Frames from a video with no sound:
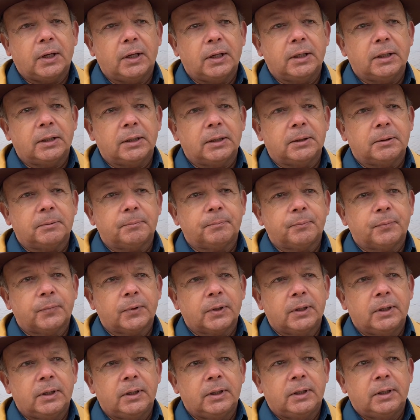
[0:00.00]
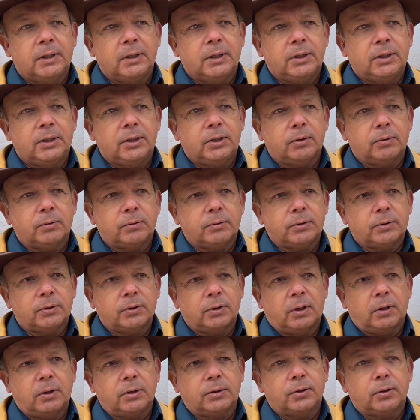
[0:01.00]
Um, you know, you
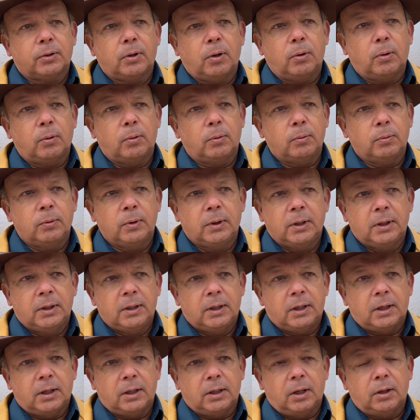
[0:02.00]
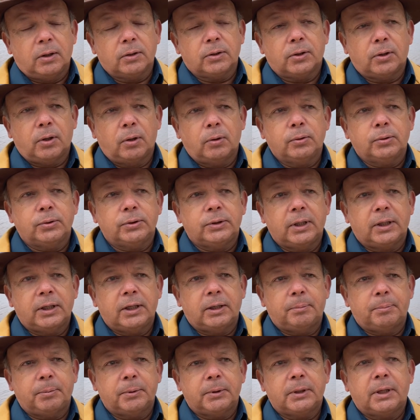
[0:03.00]
can also go along the coast and end
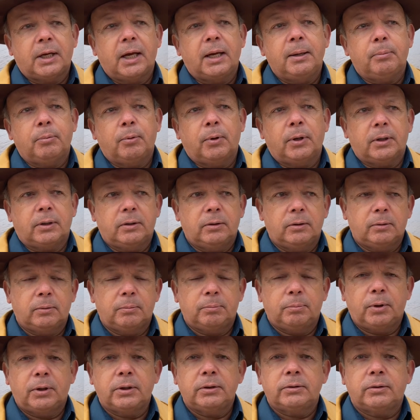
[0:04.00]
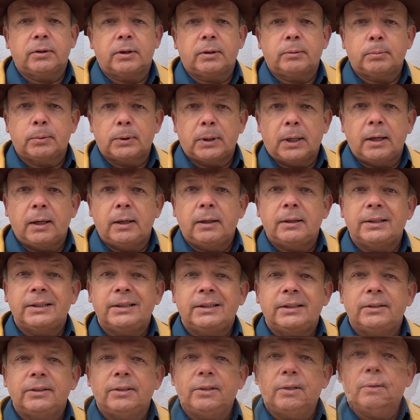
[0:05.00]
up in Cape Breton or Prince Edward
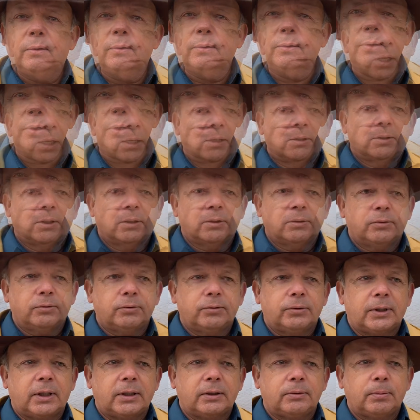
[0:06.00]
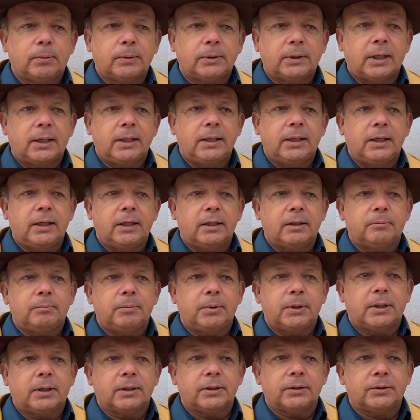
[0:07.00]
Island. Our ancestors, that's what they did
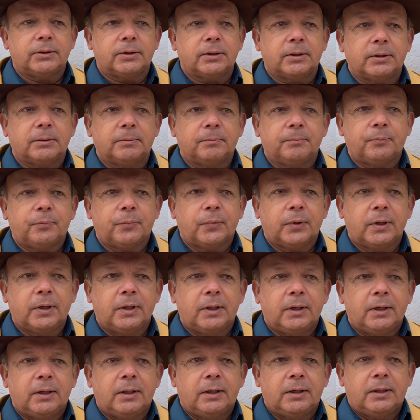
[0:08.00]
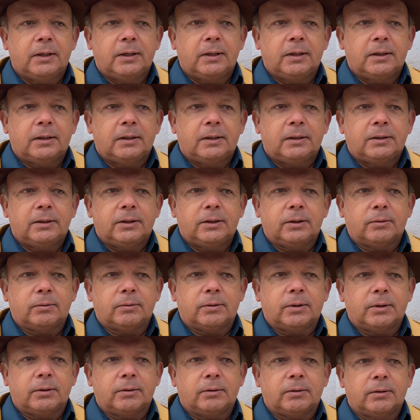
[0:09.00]
because, um, you know,
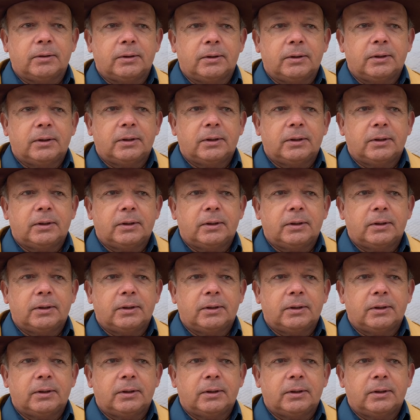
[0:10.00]
they're